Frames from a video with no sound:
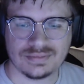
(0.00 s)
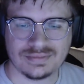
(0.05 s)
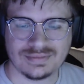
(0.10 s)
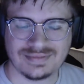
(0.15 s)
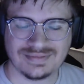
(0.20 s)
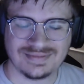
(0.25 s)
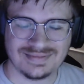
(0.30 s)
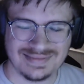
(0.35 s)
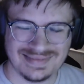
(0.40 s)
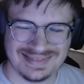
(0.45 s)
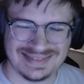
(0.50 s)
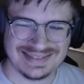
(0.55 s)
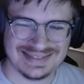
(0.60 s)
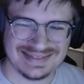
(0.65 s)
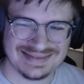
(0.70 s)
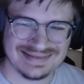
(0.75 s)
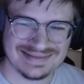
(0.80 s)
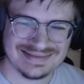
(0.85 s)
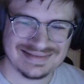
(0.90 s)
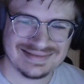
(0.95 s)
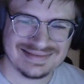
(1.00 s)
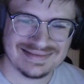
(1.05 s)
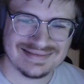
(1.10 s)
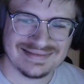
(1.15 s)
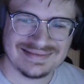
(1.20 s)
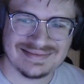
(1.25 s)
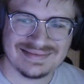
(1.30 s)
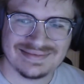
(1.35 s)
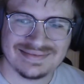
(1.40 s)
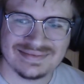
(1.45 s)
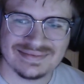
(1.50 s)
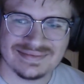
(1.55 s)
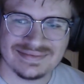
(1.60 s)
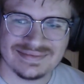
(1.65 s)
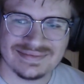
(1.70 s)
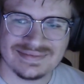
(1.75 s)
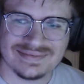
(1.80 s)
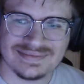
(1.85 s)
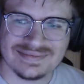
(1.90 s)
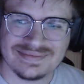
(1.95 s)

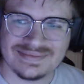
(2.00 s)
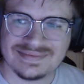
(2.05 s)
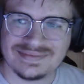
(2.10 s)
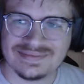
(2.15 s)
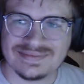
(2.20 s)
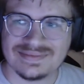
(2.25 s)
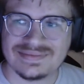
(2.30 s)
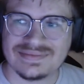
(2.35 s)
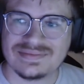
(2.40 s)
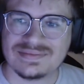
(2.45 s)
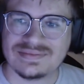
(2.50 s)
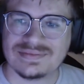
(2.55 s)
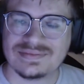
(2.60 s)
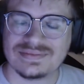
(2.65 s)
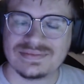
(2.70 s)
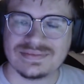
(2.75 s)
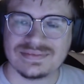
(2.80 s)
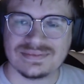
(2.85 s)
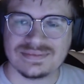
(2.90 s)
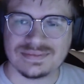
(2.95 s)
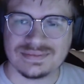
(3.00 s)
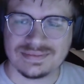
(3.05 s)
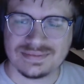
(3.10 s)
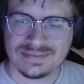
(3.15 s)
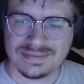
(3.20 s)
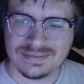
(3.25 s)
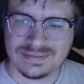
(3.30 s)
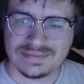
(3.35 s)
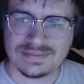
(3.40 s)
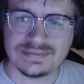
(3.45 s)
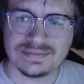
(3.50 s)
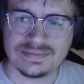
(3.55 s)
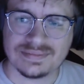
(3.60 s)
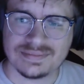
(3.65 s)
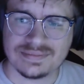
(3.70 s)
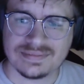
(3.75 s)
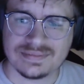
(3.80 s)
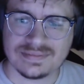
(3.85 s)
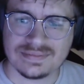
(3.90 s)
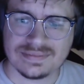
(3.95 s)

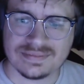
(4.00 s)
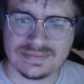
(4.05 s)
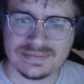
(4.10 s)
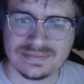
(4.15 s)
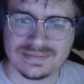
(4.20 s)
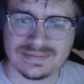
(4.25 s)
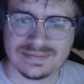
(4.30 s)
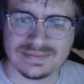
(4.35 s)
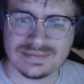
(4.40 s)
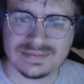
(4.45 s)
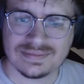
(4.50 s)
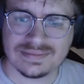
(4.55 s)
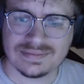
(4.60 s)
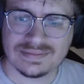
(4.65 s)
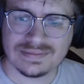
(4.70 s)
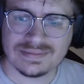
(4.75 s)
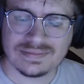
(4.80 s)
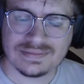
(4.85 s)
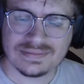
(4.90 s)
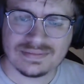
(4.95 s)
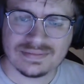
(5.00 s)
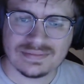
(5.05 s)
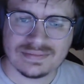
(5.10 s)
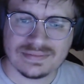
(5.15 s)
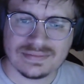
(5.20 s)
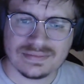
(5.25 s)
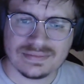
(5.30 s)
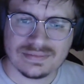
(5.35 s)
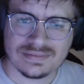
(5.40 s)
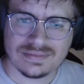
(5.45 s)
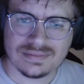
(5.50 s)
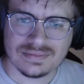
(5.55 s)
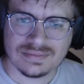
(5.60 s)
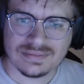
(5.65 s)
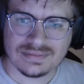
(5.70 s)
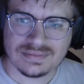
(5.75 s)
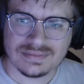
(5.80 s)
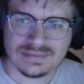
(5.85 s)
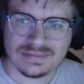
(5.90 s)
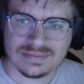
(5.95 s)

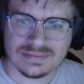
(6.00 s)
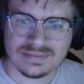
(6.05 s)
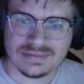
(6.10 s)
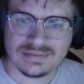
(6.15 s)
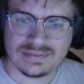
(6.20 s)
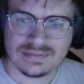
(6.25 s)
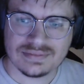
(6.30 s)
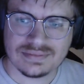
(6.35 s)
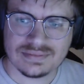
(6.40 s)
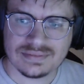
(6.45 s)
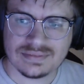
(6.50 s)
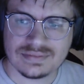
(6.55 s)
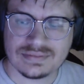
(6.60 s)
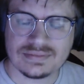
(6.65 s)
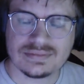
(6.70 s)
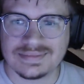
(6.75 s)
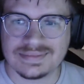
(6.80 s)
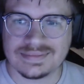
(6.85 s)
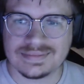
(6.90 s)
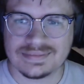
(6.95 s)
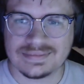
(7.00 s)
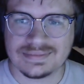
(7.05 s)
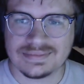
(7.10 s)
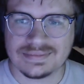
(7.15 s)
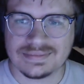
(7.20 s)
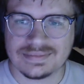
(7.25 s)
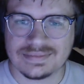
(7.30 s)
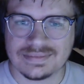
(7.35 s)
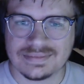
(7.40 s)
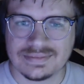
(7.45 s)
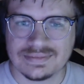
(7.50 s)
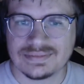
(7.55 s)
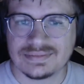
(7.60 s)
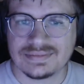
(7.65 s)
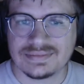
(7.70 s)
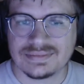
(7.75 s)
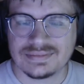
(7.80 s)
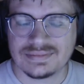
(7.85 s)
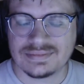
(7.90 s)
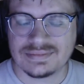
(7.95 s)
The person shown says nothing.